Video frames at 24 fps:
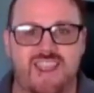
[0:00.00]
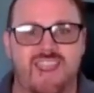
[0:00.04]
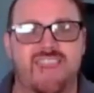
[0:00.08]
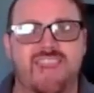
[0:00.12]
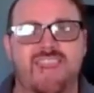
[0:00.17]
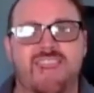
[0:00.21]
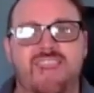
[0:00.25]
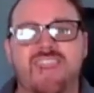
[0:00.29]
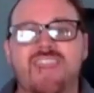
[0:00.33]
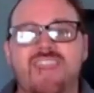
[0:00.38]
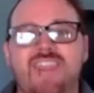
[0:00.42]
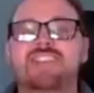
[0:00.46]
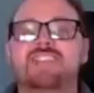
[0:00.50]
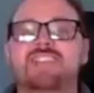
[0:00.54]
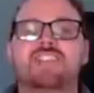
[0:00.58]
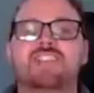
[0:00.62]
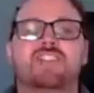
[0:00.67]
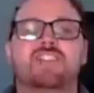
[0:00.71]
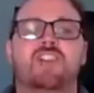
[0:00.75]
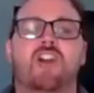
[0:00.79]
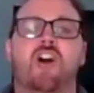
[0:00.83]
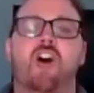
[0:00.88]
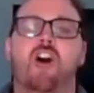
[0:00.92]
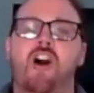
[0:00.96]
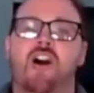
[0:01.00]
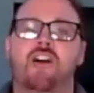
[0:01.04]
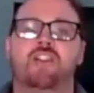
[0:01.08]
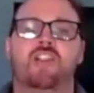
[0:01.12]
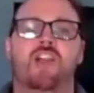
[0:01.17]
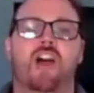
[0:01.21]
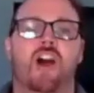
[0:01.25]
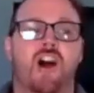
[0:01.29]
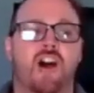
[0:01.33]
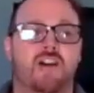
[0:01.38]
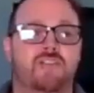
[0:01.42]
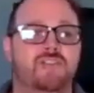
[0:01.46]
And this is called
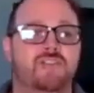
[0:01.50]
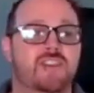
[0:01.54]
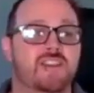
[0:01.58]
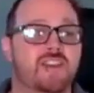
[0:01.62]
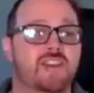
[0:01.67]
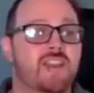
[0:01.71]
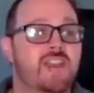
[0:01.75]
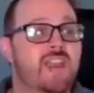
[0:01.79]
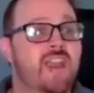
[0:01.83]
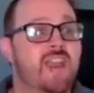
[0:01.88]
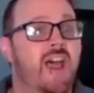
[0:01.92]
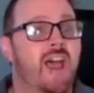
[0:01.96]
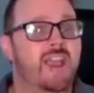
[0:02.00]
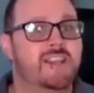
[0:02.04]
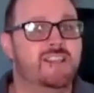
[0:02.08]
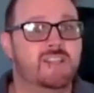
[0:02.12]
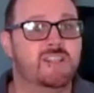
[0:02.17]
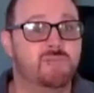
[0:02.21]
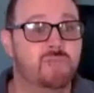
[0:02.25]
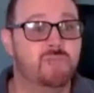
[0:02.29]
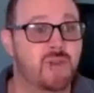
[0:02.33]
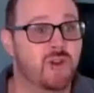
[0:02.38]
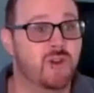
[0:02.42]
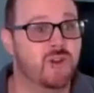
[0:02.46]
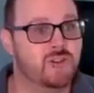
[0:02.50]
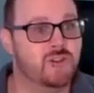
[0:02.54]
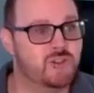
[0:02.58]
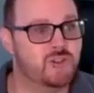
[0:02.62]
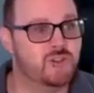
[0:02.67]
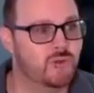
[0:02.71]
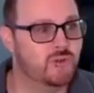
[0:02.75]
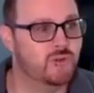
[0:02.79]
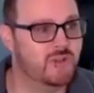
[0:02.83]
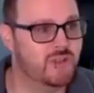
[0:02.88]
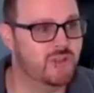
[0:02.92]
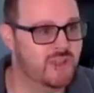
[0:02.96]
often a
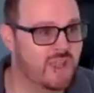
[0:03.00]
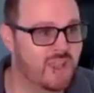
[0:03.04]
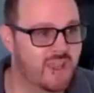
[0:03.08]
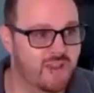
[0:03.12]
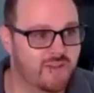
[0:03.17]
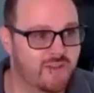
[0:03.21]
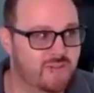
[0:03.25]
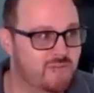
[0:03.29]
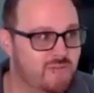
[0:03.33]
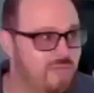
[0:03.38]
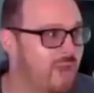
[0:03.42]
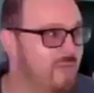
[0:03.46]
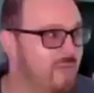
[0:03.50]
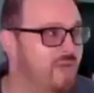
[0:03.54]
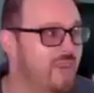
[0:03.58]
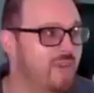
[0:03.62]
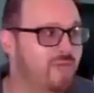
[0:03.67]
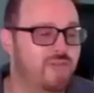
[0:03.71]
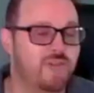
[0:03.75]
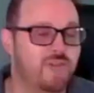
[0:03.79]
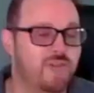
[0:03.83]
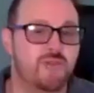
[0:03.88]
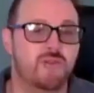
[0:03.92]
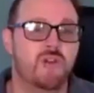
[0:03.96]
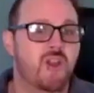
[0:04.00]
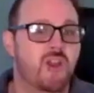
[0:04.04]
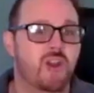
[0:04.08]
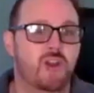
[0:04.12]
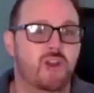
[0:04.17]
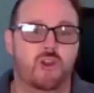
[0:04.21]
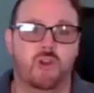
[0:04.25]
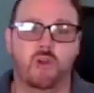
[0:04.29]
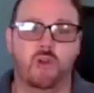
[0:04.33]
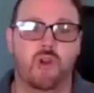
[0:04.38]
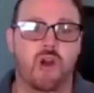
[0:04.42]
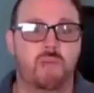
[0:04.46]
spiritual gift. Maybe if you
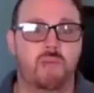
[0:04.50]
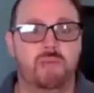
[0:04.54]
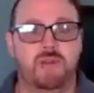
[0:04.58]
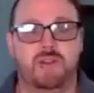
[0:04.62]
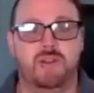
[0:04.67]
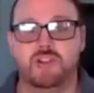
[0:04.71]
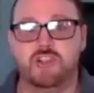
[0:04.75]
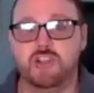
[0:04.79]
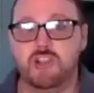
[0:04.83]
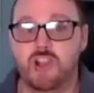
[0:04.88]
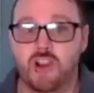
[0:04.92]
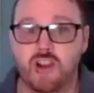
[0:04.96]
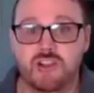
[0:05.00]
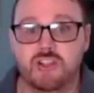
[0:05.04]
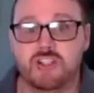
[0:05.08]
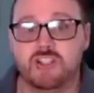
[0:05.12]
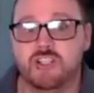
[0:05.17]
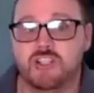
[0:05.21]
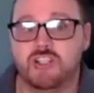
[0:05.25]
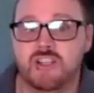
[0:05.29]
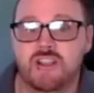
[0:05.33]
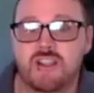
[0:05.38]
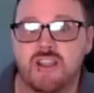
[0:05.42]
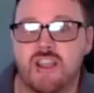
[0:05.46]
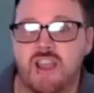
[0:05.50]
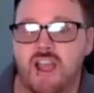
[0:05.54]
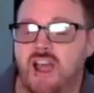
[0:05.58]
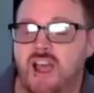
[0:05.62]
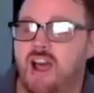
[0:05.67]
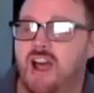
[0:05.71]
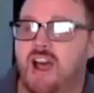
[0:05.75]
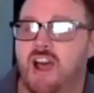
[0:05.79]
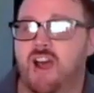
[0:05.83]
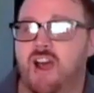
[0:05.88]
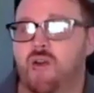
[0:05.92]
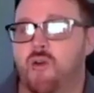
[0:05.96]
grew up in church,
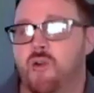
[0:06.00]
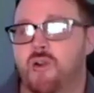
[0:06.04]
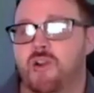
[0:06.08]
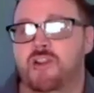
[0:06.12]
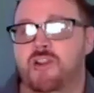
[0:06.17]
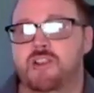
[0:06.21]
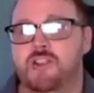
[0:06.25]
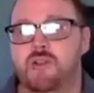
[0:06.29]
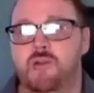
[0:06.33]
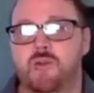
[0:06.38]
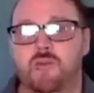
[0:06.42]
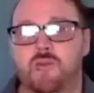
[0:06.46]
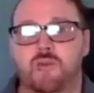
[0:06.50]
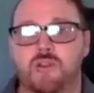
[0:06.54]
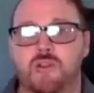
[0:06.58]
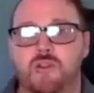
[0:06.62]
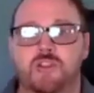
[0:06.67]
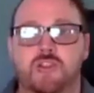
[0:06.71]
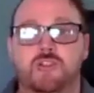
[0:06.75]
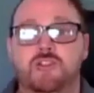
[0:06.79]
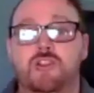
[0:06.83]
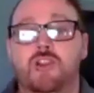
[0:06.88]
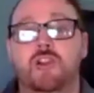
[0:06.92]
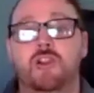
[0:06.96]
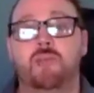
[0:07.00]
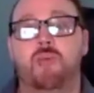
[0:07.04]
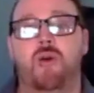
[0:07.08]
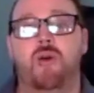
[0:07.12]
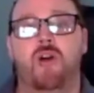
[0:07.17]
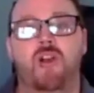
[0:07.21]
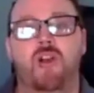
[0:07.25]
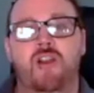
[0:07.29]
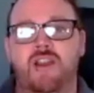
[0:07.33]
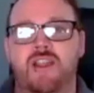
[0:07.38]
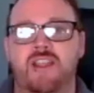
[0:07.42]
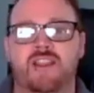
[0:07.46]
or you took
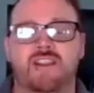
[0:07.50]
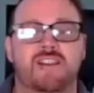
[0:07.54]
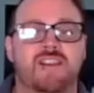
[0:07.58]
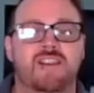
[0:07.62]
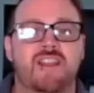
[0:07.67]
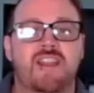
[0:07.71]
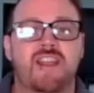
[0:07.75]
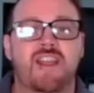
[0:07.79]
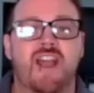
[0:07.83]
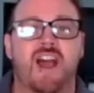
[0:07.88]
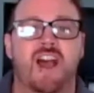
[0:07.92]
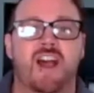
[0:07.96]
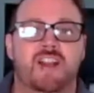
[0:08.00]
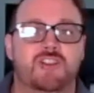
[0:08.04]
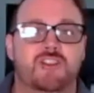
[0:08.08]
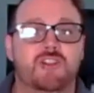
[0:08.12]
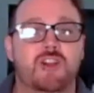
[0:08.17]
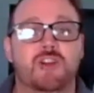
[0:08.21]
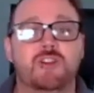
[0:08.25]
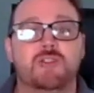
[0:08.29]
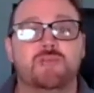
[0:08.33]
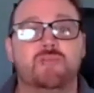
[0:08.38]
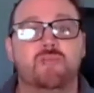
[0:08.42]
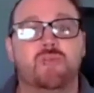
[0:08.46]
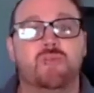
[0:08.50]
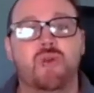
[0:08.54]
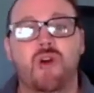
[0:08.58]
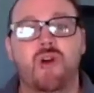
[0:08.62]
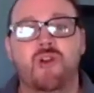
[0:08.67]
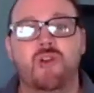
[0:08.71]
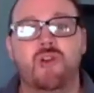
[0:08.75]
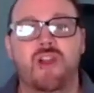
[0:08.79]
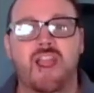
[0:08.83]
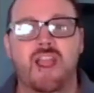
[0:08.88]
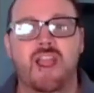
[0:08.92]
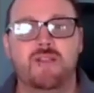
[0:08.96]
part in church
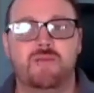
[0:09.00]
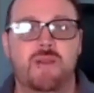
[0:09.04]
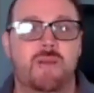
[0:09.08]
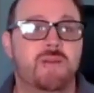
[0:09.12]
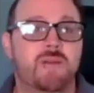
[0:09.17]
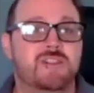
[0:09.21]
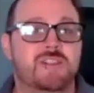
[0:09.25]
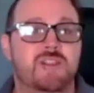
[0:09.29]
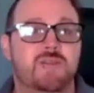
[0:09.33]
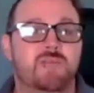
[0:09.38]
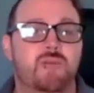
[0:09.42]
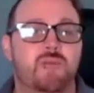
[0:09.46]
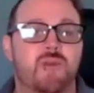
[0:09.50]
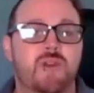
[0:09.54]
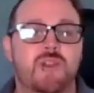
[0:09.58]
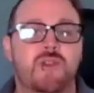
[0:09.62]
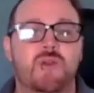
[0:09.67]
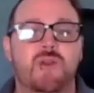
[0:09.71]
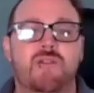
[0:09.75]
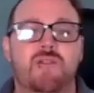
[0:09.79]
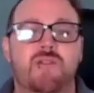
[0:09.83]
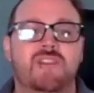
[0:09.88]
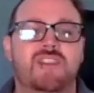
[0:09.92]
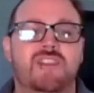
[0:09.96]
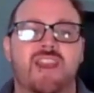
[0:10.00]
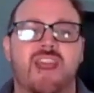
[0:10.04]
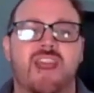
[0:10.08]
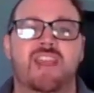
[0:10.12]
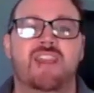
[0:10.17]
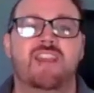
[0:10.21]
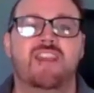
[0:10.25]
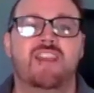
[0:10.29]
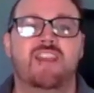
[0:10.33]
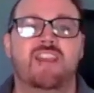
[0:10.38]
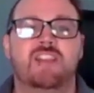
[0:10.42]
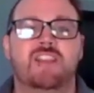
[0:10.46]
programs. Maybe at some point you even did
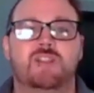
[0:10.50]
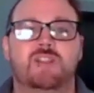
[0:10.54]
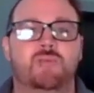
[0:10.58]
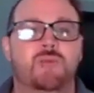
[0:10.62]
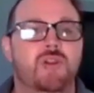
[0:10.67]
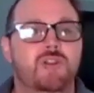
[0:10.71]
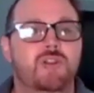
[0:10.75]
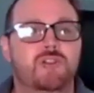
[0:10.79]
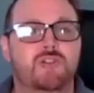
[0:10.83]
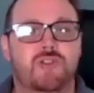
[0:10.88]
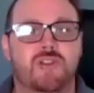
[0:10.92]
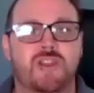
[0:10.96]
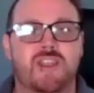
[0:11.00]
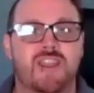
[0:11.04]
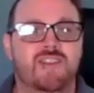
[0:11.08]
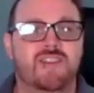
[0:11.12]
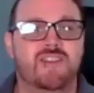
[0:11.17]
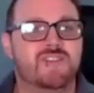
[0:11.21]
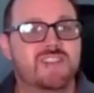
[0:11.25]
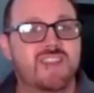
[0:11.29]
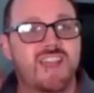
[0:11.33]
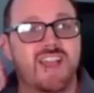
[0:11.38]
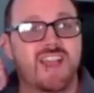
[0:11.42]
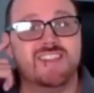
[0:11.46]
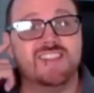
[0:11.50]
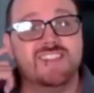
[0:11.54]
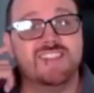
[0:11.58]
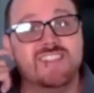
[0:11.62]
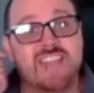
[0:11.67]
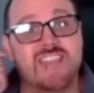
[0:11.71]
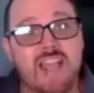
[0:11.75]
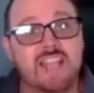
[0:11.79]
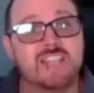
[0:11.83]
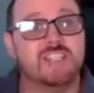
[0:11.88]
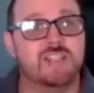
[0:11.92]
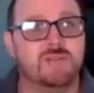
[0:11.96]
a spiritual gifts
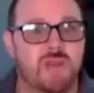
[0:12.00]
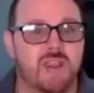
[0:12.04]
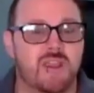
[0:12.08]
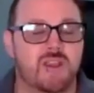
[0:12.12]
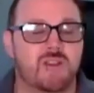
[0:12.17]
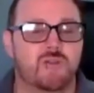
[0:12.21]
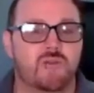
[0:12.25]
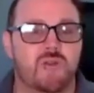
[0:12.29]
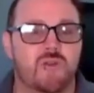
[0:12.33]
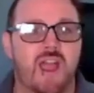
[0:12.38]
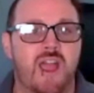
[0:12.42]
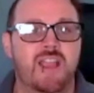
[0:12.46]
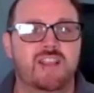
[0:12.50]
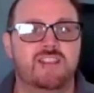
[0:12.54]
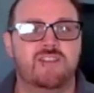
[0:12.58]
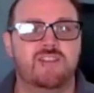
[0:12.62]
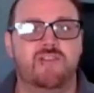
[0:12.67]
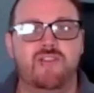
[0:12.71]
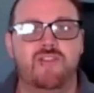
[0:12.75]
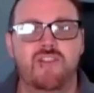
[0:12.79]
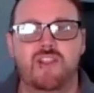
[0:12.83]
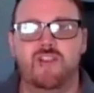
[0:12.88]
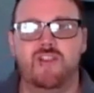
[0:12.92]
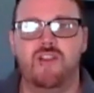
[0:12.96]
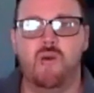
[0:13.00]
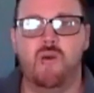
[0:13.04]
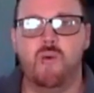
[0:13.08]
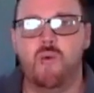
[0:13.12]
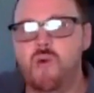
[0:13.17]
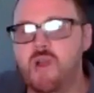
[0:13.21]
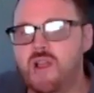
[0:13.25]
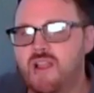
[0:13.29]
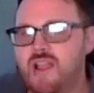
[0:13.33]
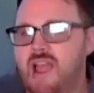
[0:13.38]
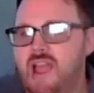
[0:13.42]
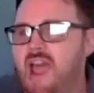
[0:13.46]
assessment, right? To figure out
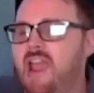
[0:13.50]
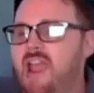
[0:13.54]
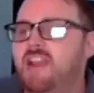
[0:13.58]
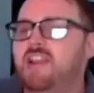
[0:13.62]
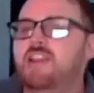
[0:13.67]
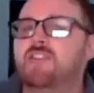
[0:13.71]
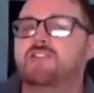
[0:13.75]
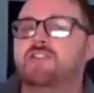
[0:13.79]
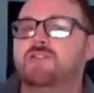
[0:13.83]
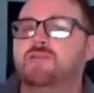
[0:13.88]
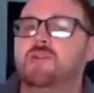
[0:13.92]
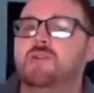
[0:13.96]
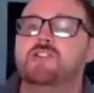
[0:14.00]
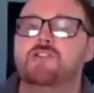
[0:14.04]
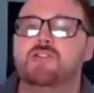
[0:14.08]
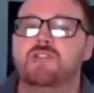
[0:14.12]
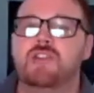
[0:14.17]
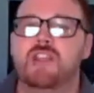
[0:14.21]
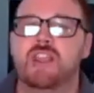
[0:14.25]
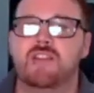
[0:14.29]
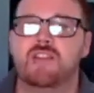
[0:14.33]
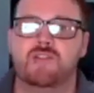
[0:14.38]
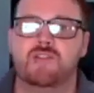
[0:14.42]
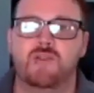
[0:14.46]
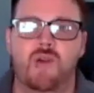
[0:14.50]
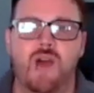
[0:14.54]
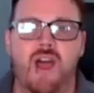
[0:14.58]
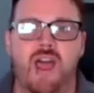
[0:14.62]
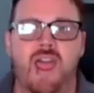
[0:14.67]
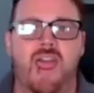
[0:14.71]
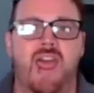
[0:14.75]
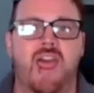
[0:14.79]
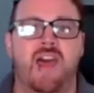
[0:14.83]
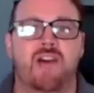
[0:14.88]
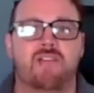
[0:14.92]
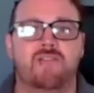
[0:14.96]
what kind of spiritual gift do I
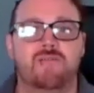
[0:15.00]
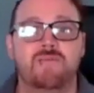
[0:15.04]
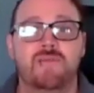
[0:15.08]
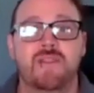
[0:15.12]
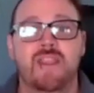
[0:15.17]
have?